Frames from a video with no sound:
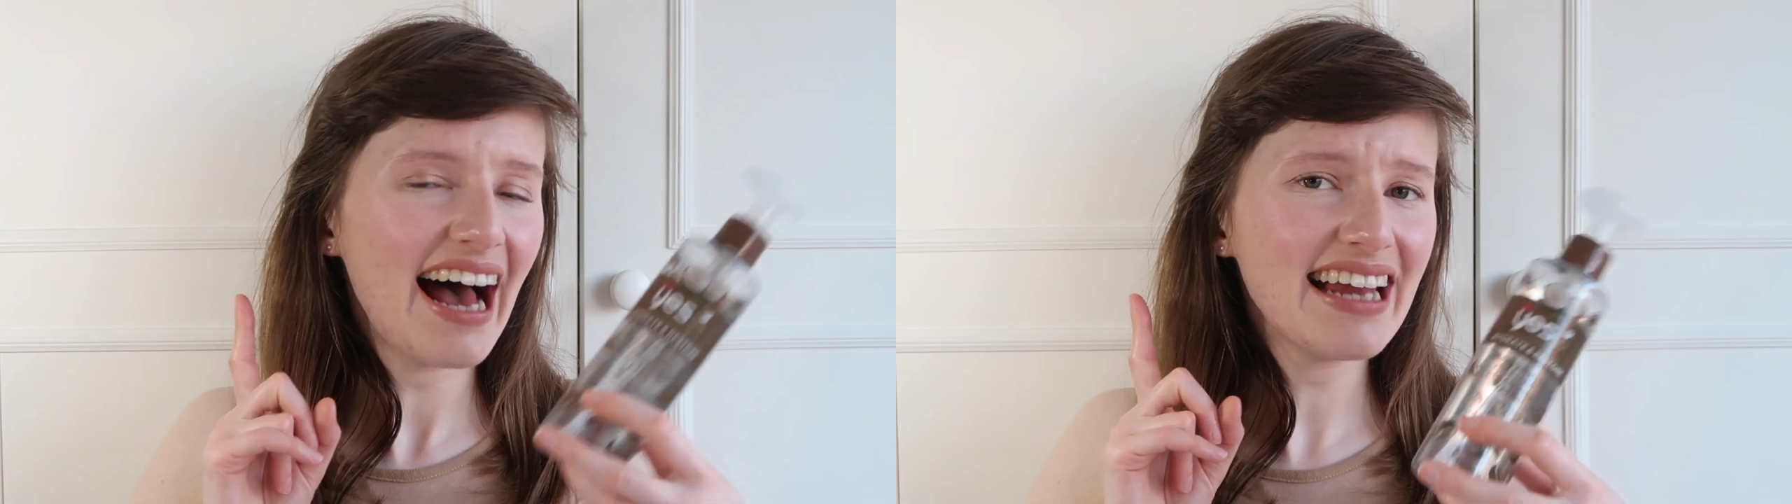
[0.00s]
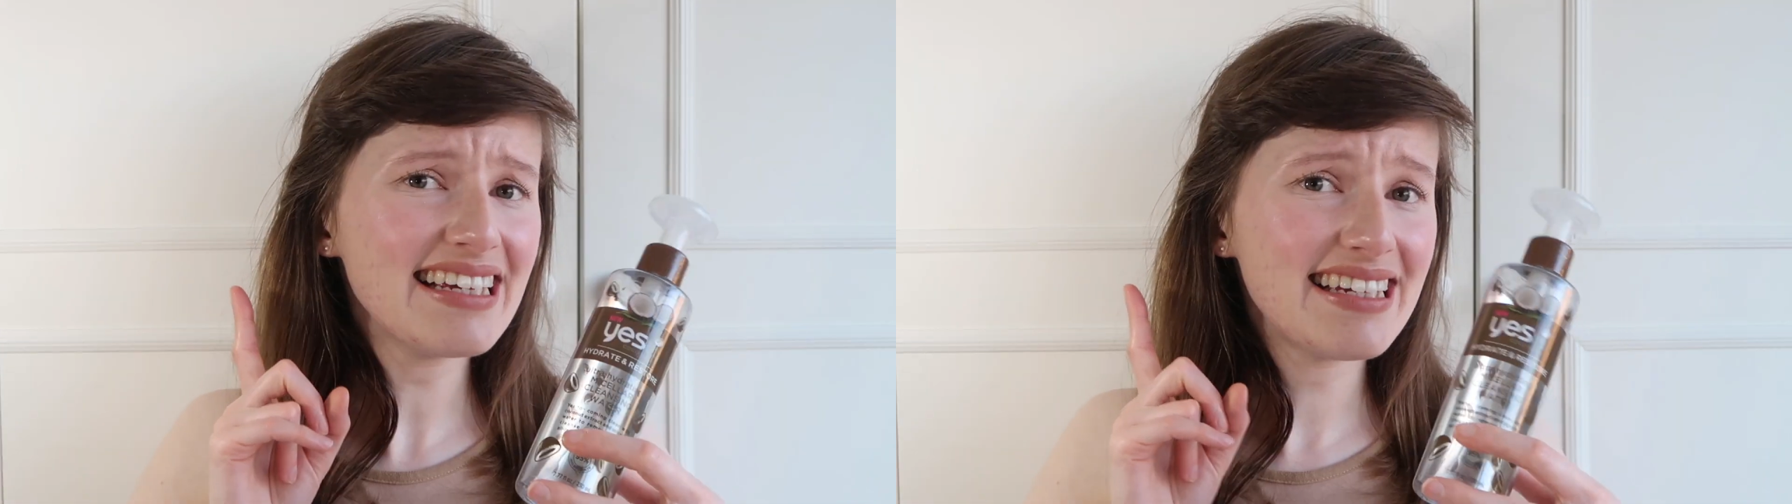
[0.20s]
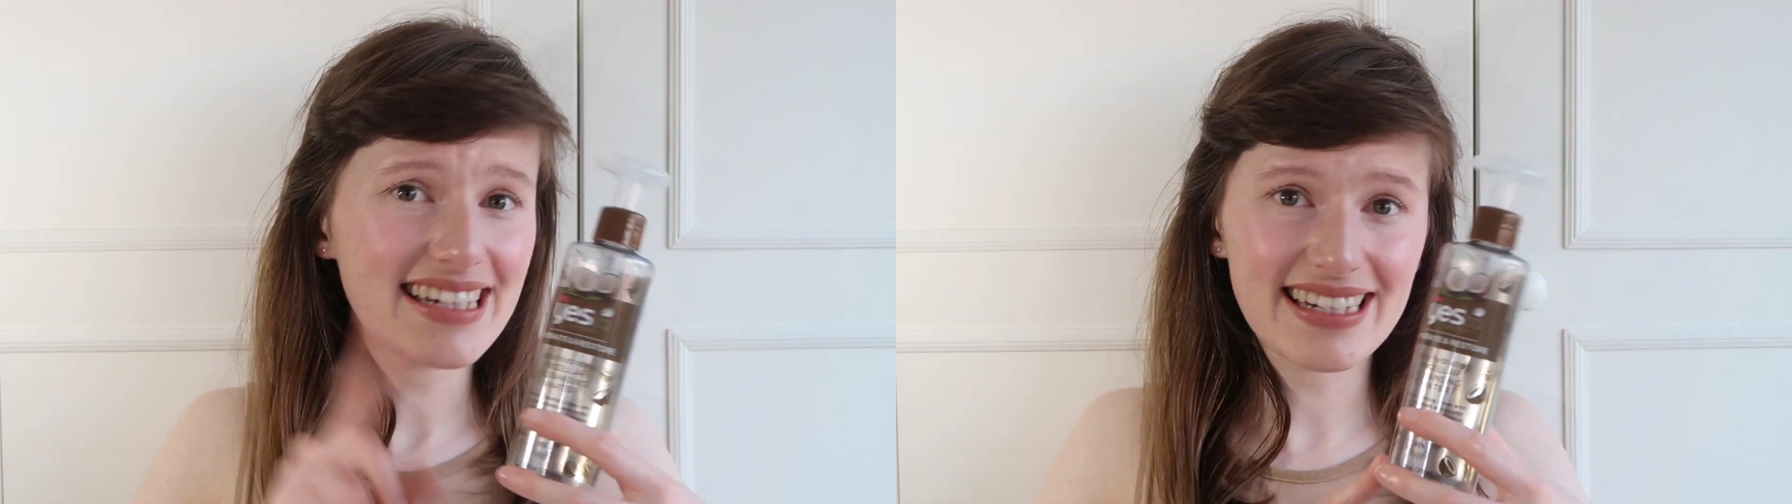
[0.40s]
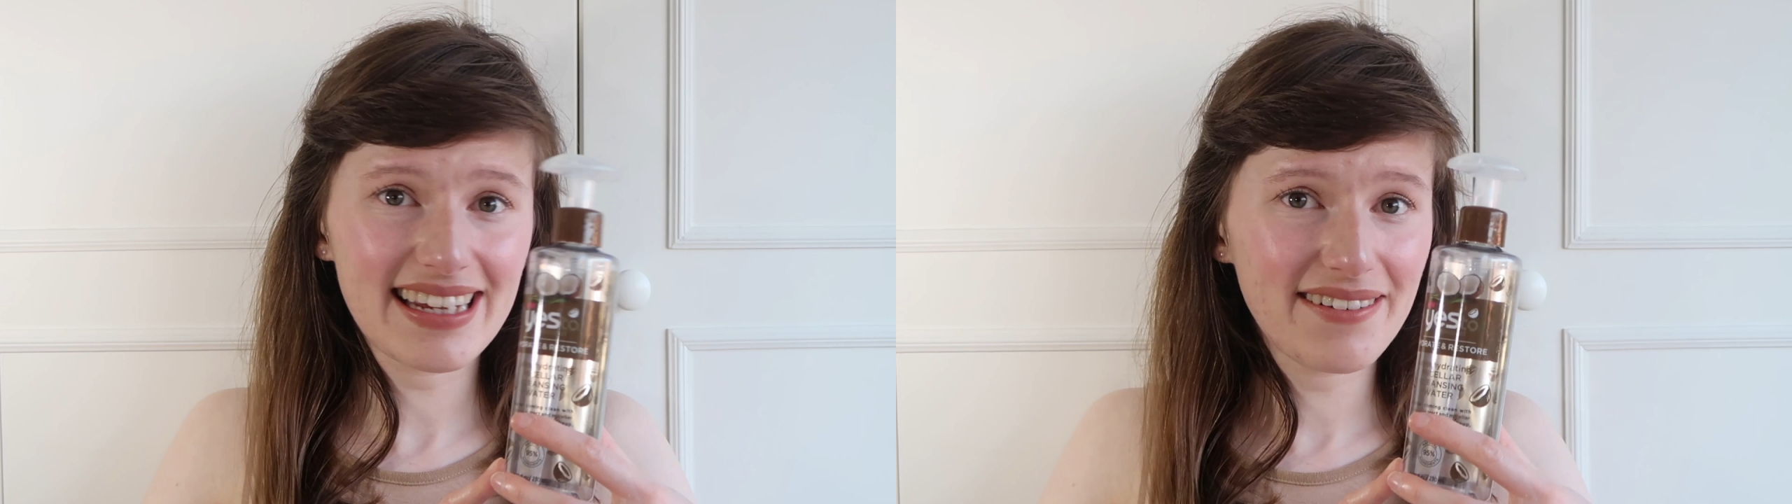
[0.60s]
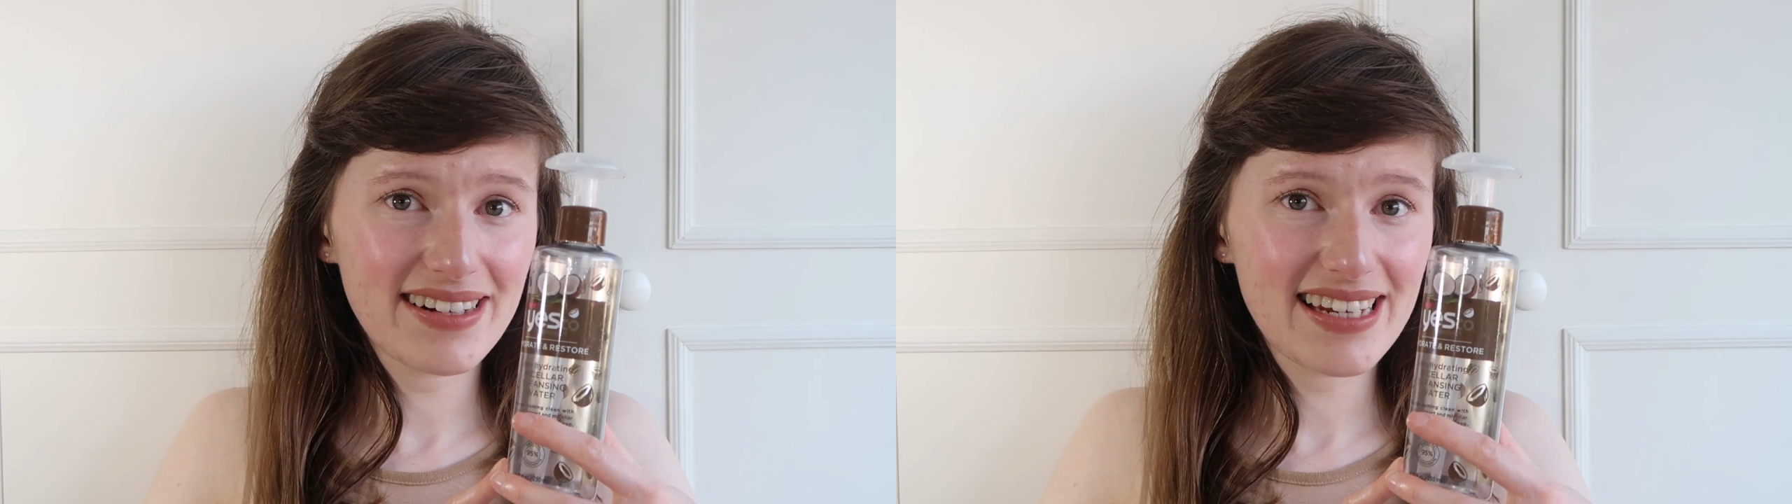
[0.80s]
and it
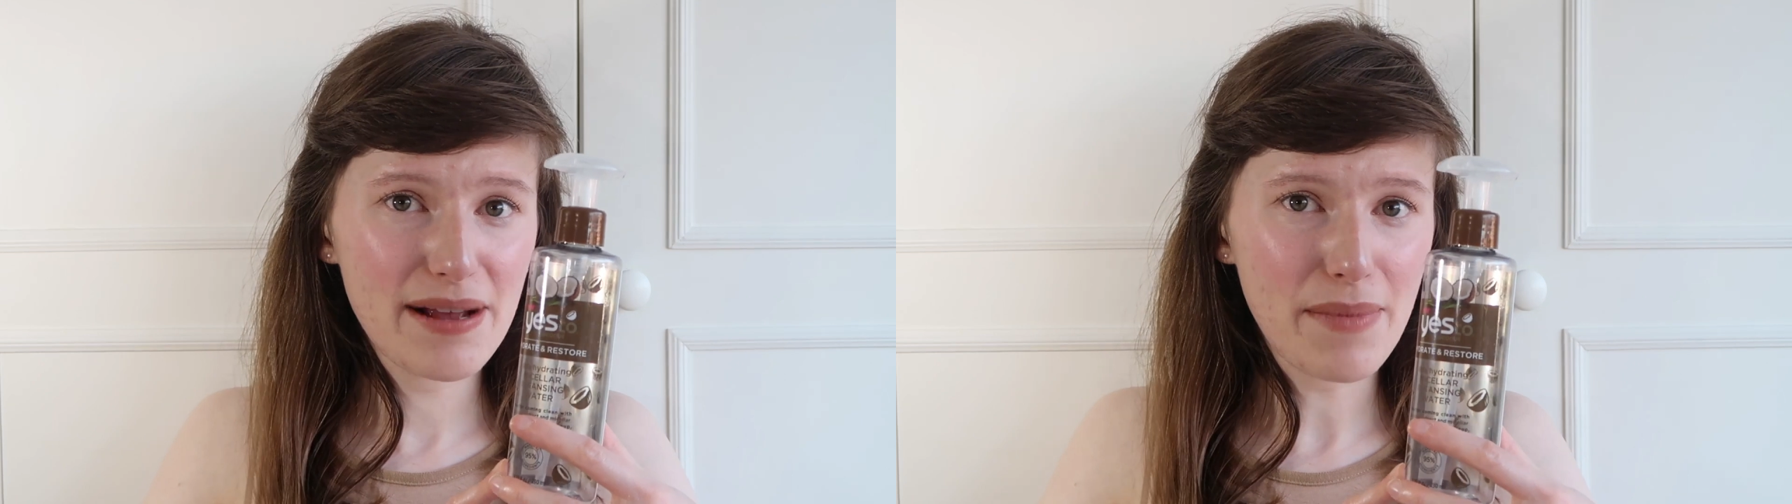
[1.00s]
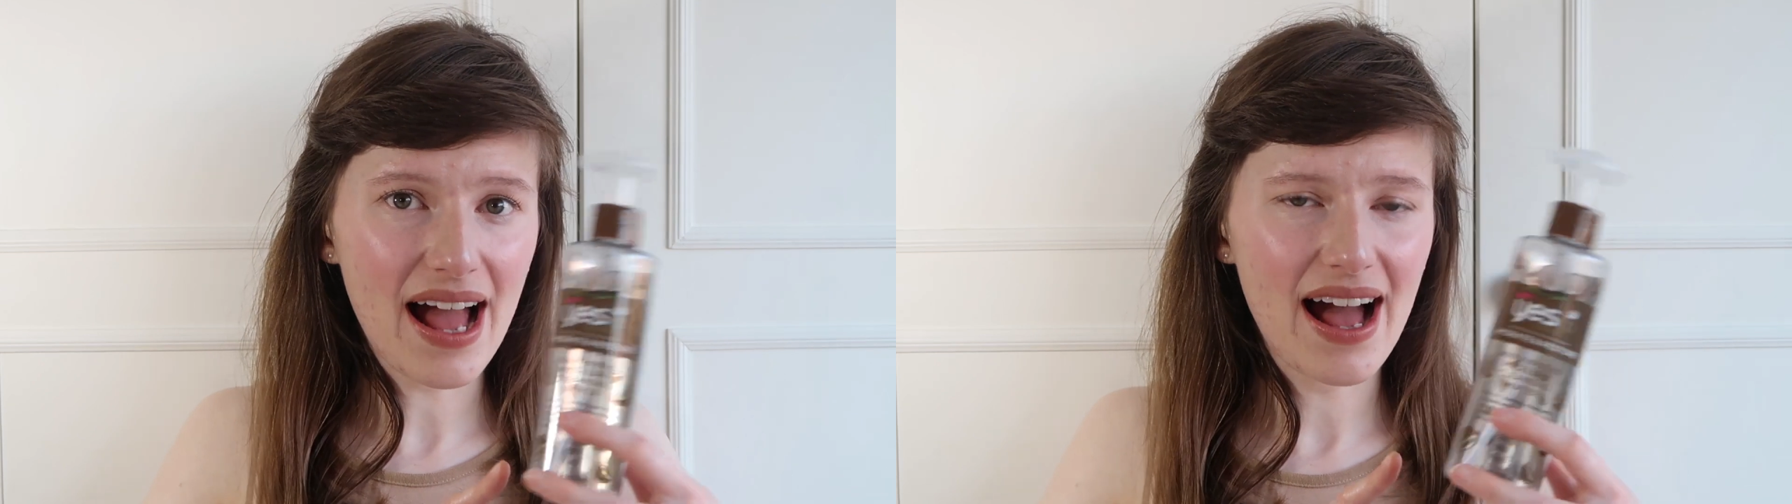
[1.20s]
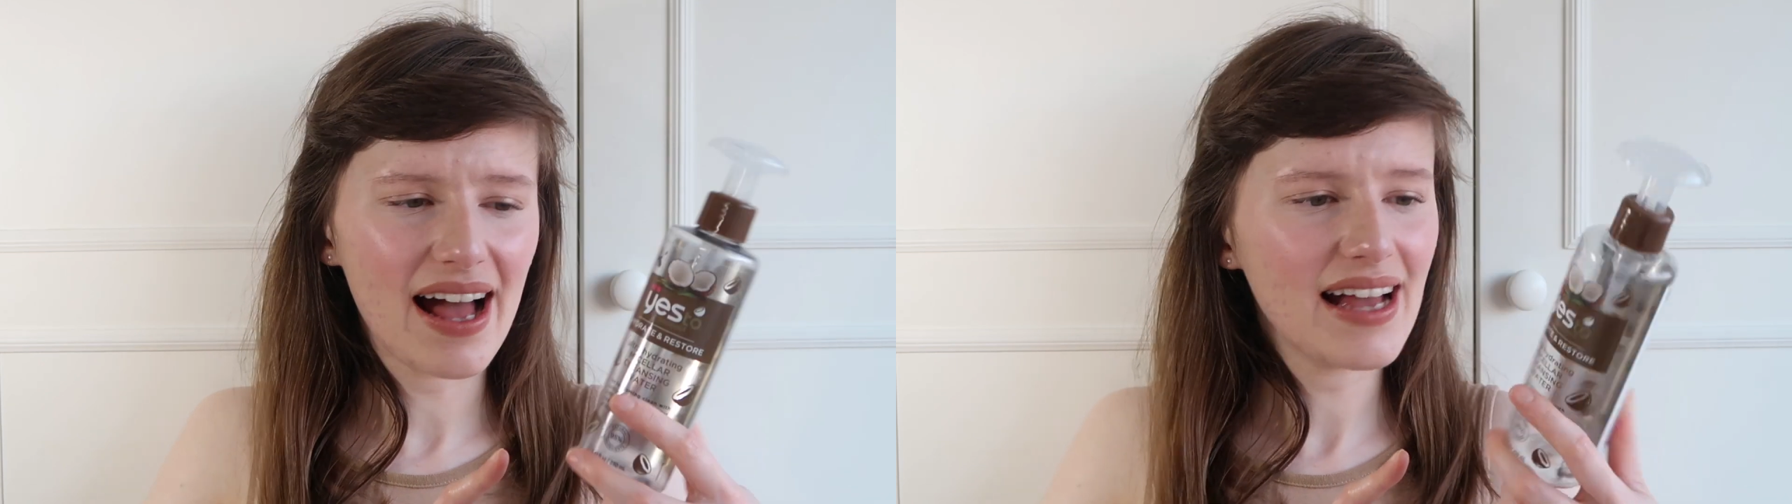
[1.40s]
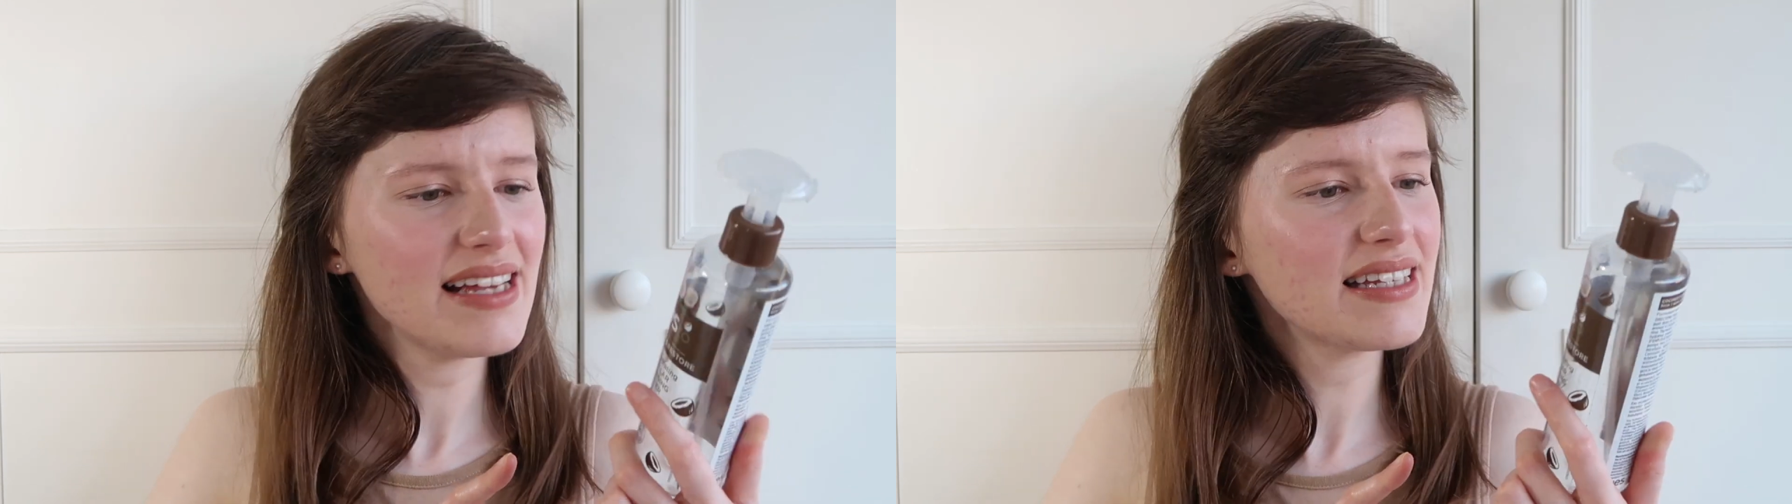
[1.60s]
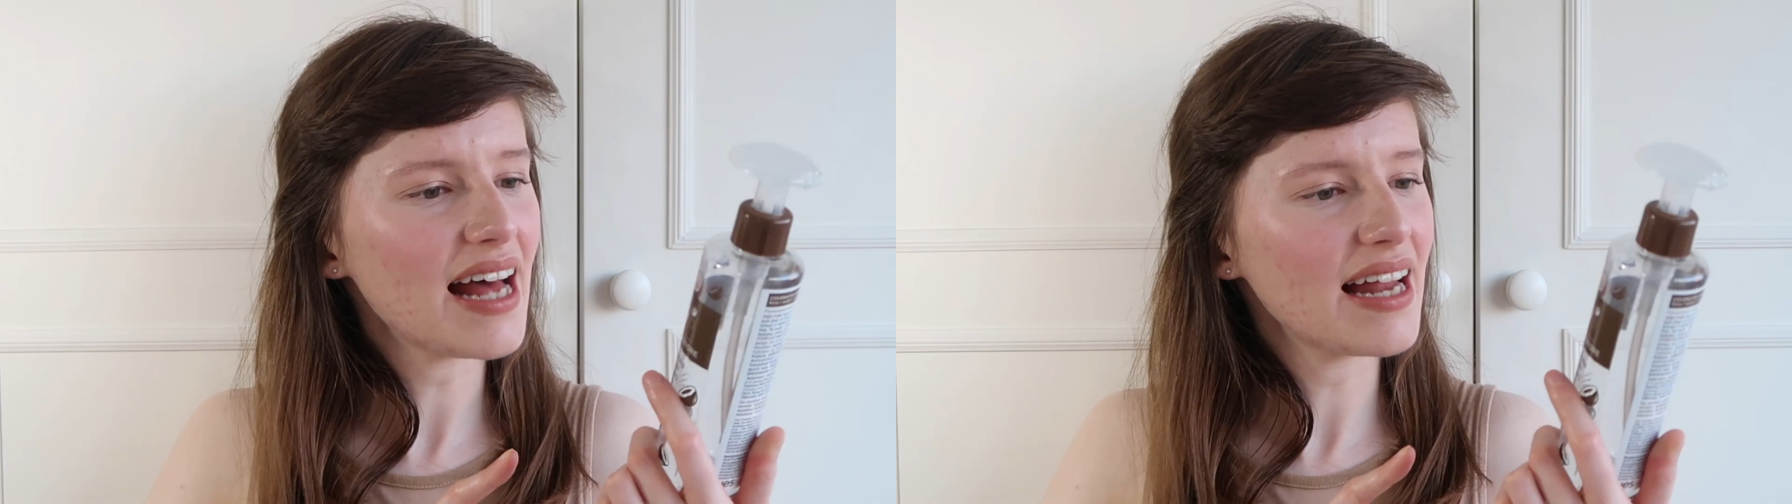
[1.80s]
didn't irritate my eyes,